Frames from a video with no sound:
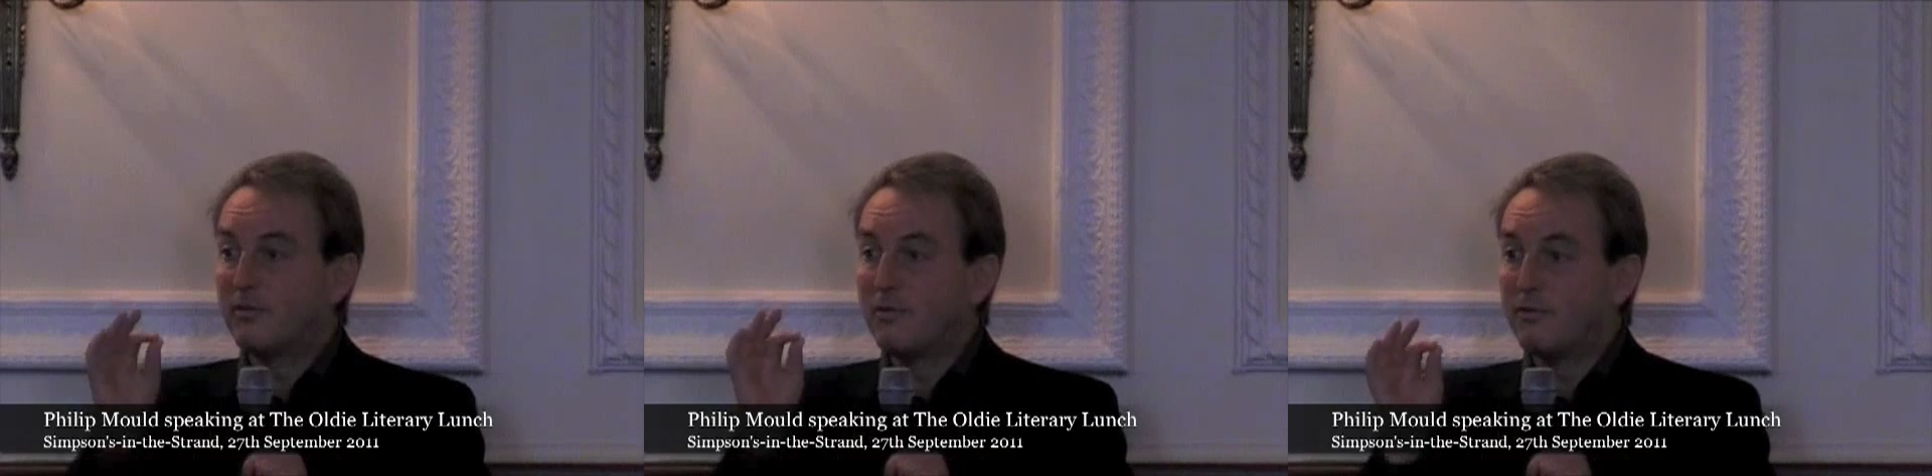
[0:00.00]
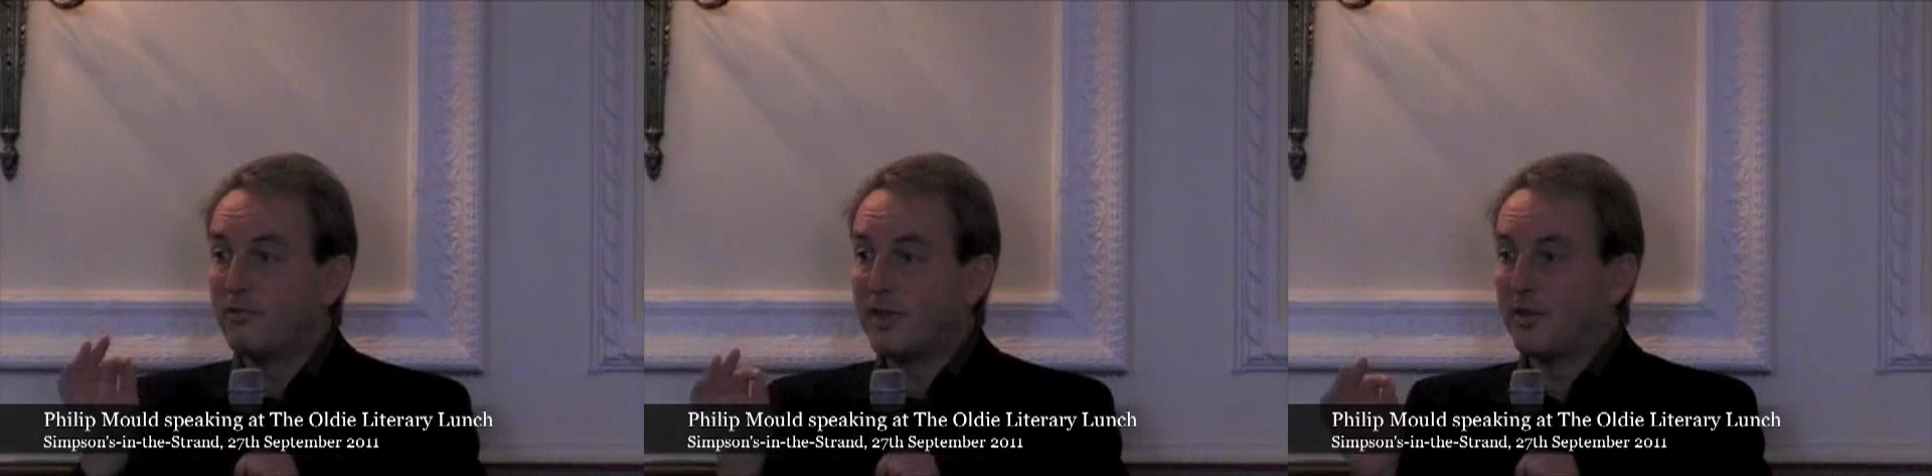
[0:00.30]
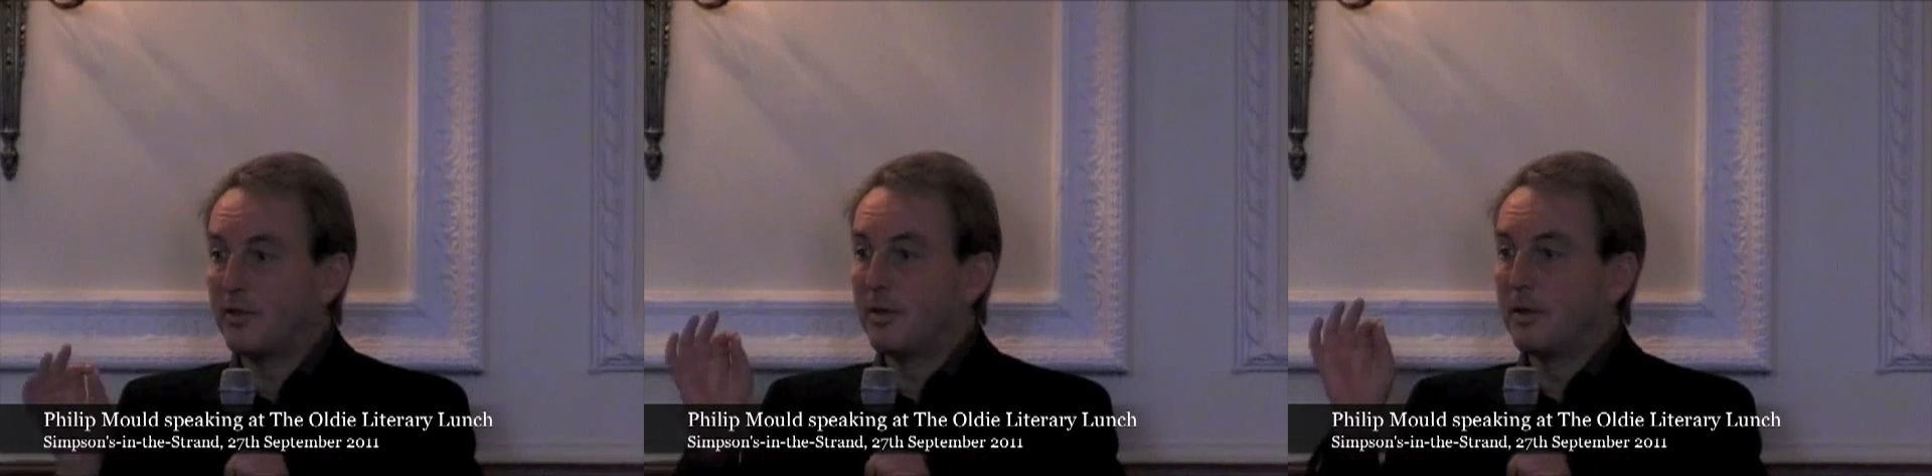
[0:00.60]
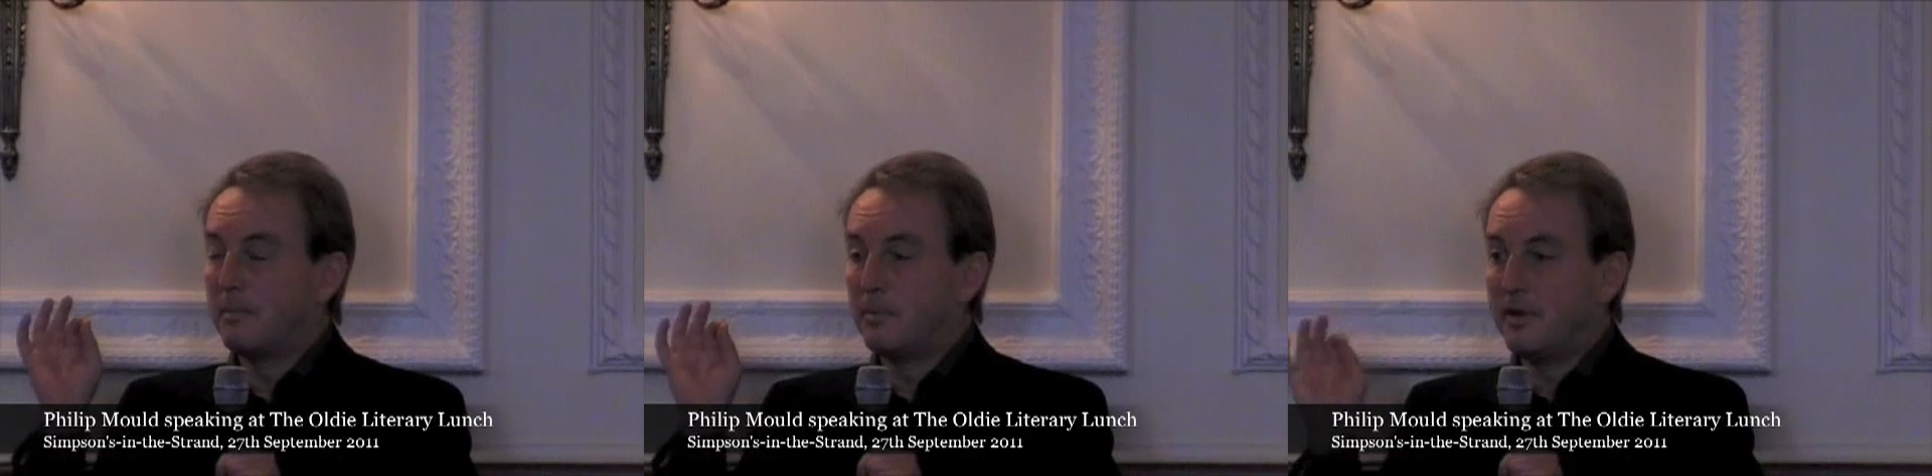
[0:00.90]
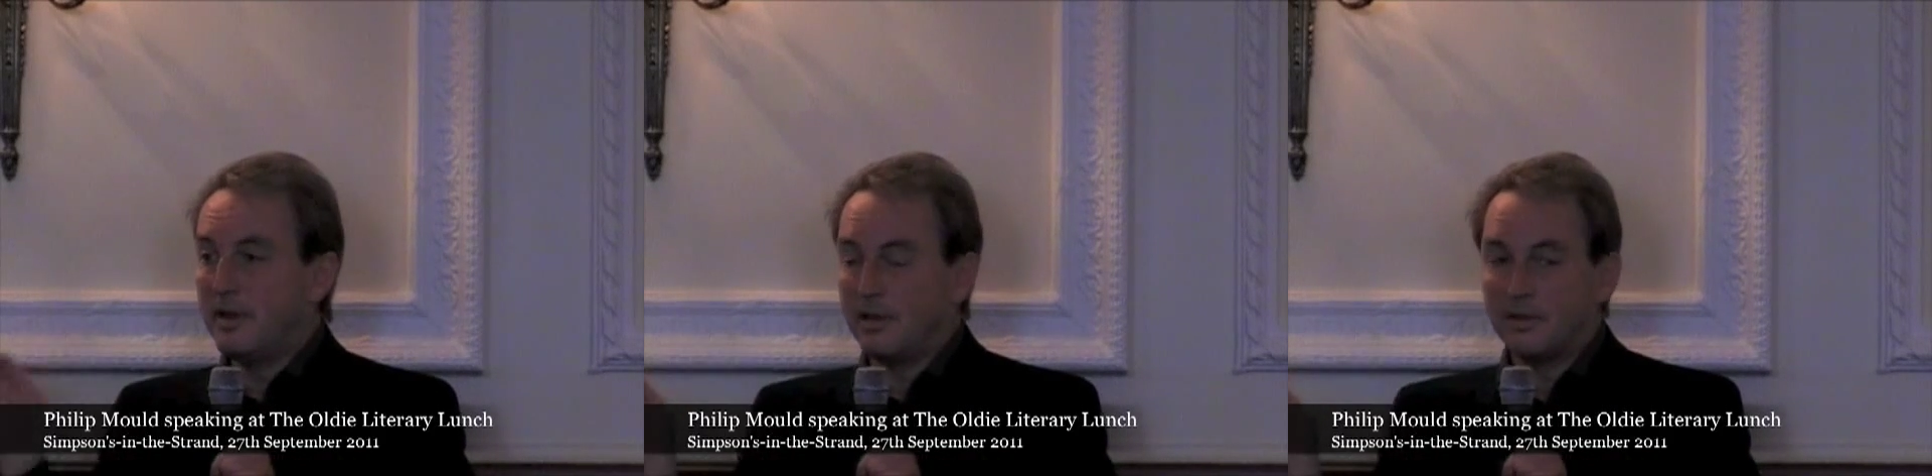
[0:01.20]
to reveal
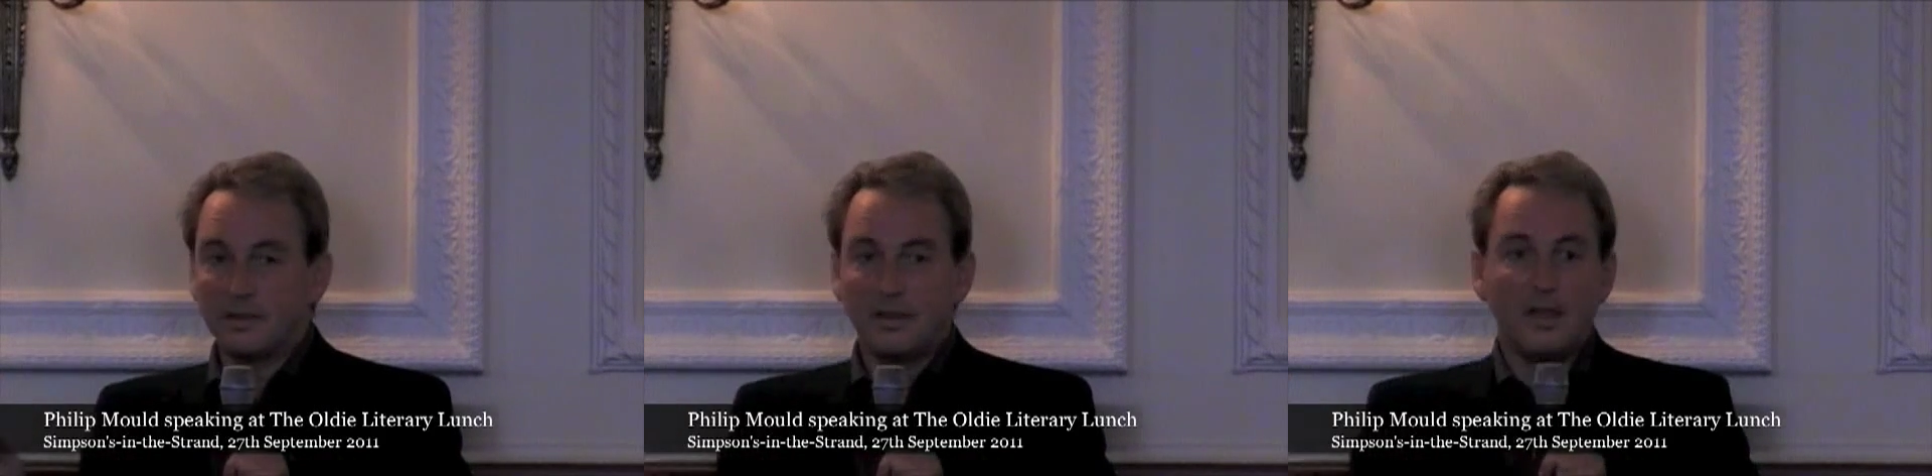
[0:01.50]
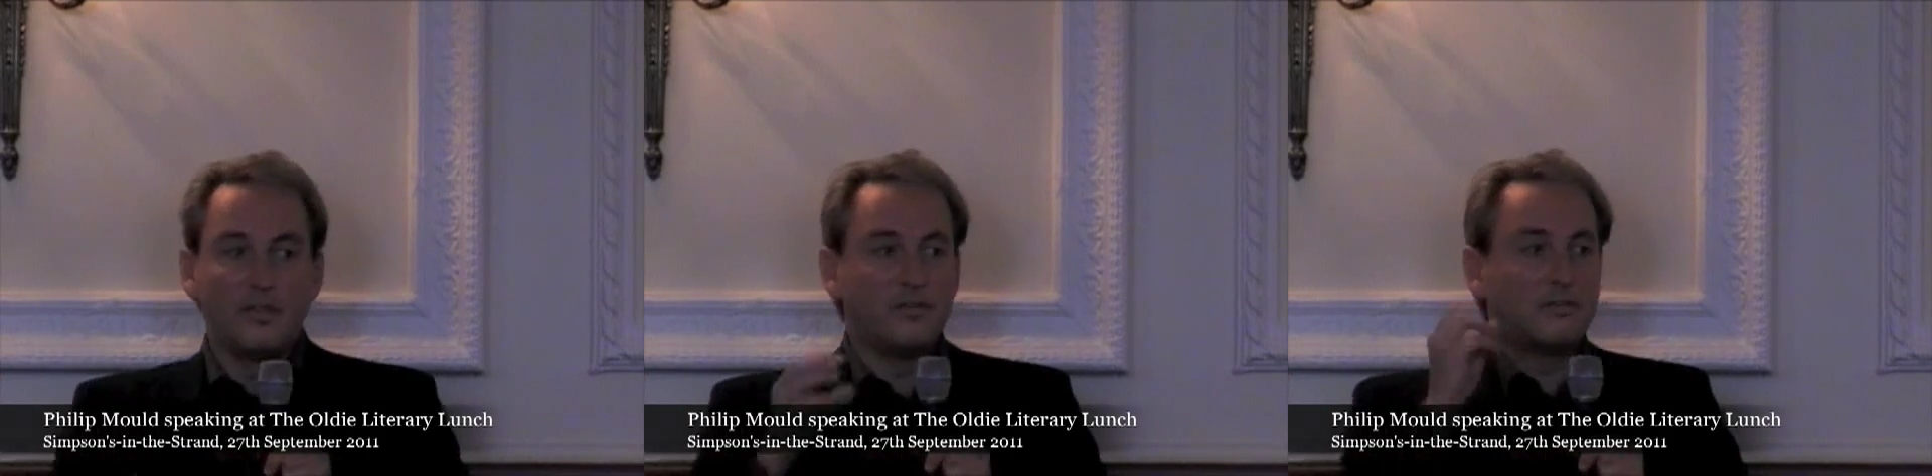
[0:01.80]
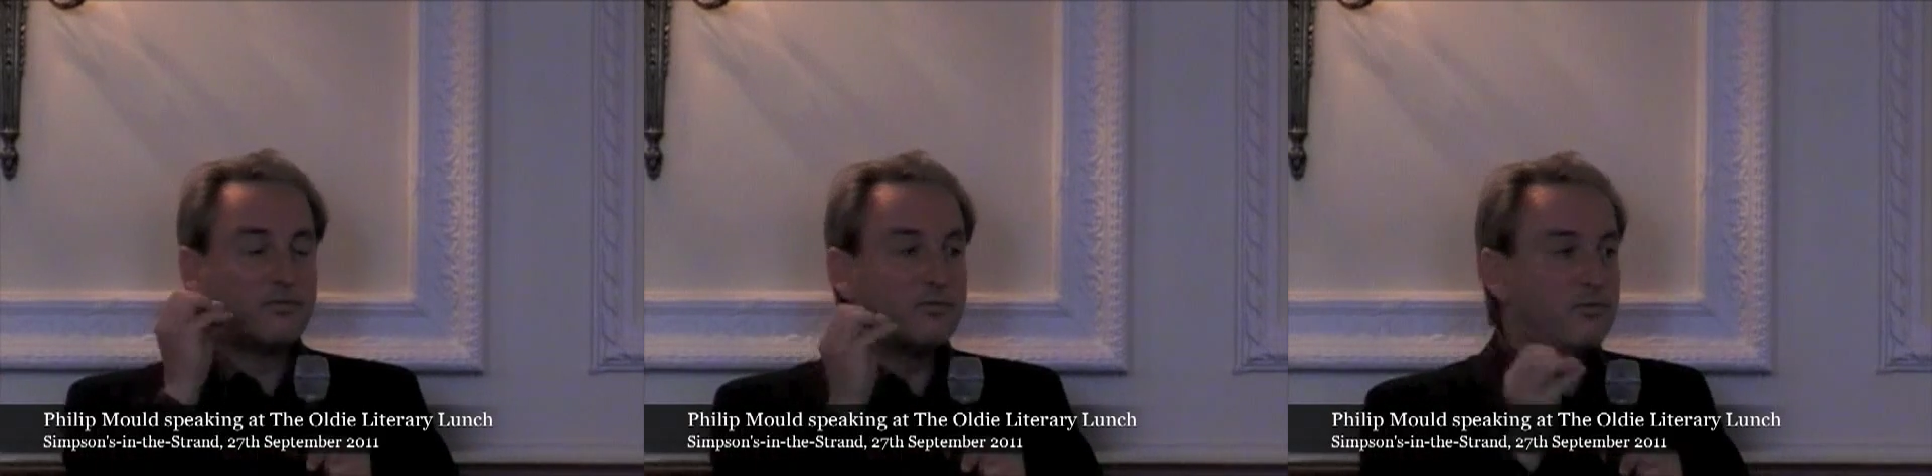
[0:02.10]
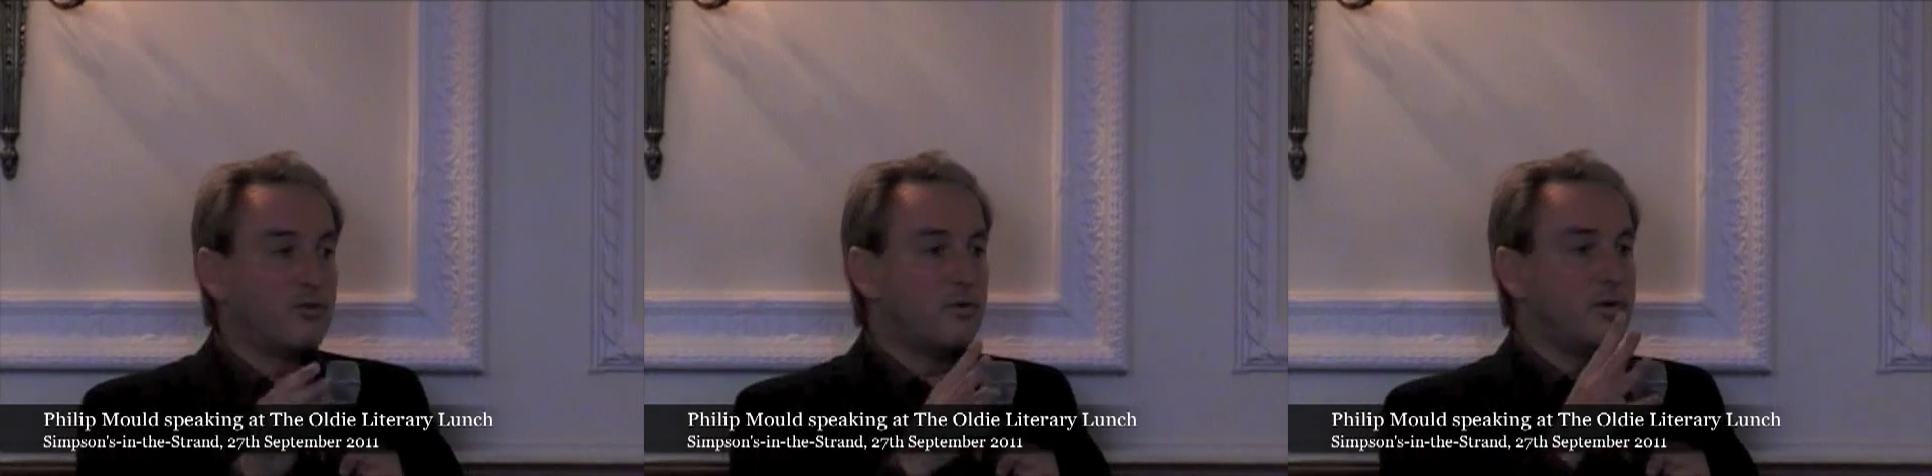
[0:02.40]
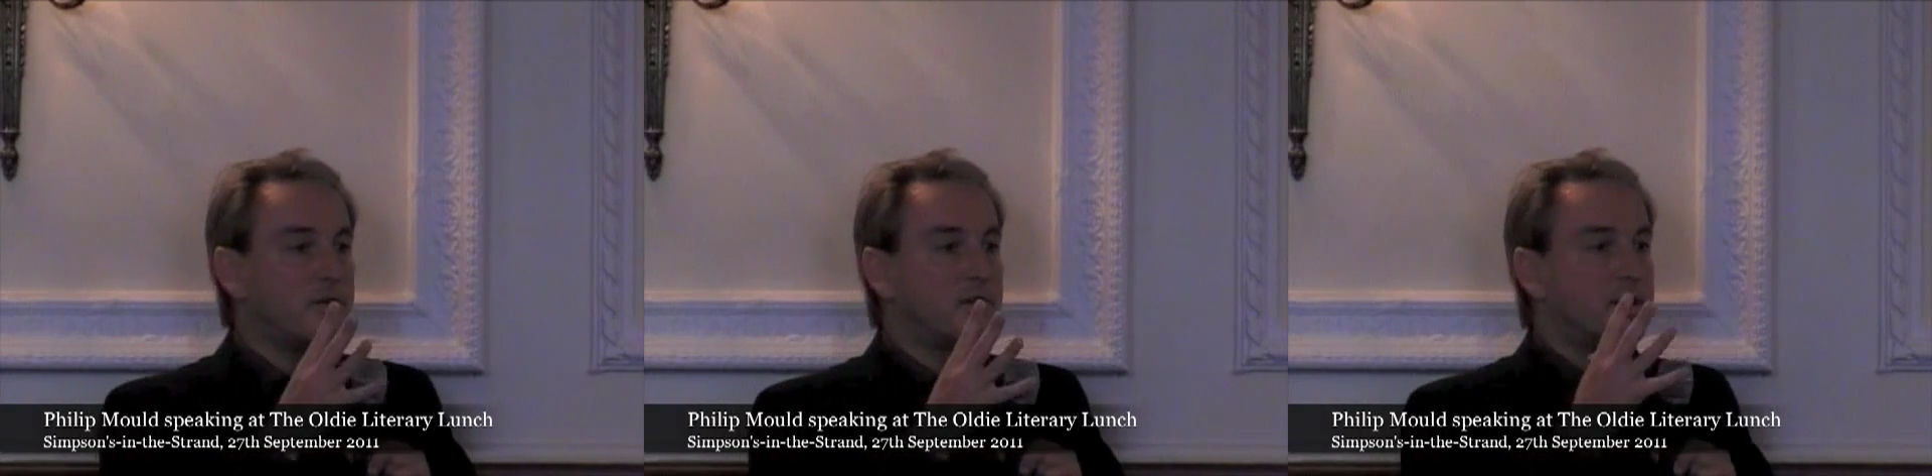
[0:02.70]
beneath this
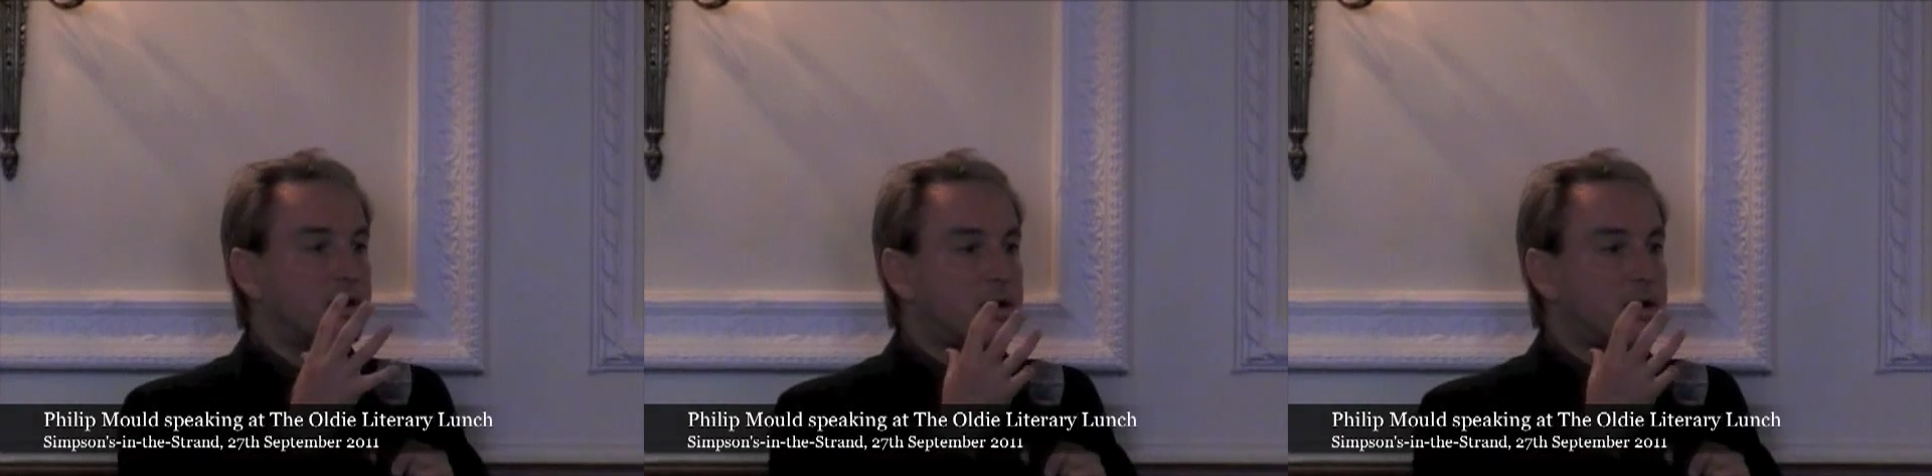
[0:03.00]
fluid,